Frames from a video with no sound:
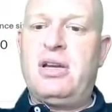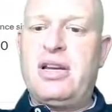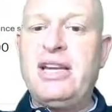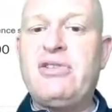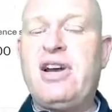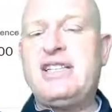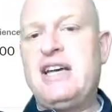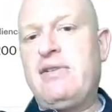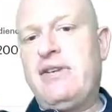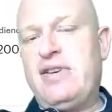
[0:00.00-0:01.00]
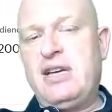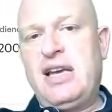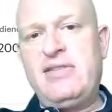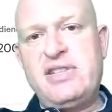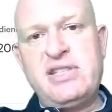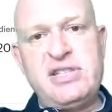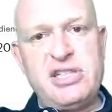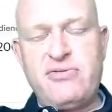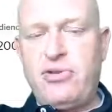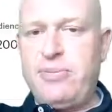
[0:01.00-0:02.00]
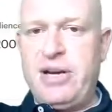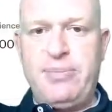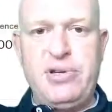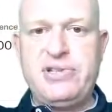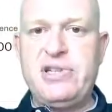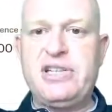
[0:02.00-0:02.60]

Click rate, however, and this is just from my personal